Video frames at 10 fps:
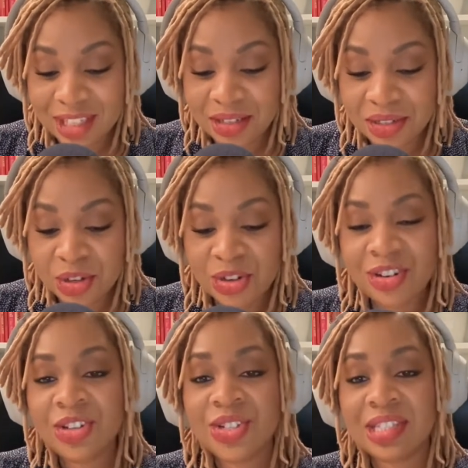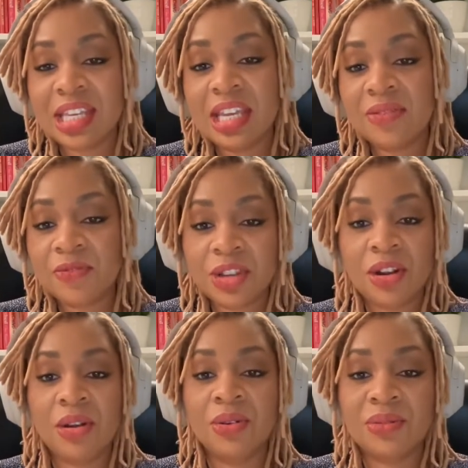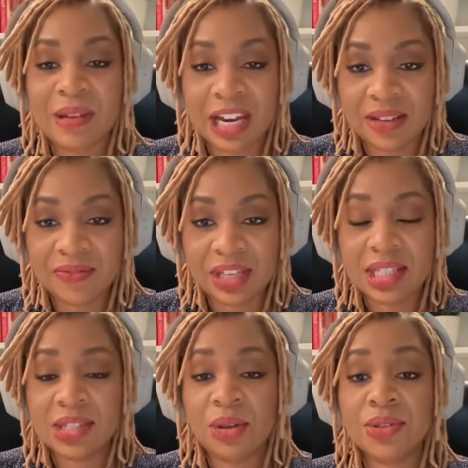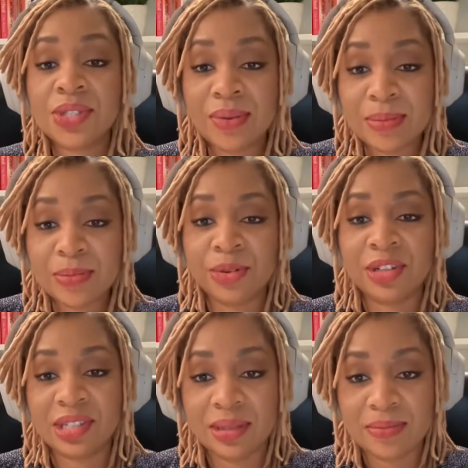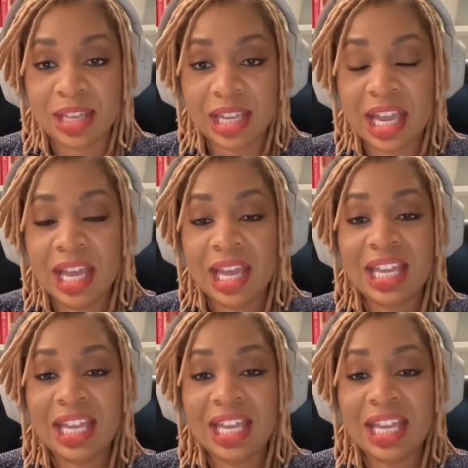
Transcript: you know you're not just here for your own benefit it's also important to be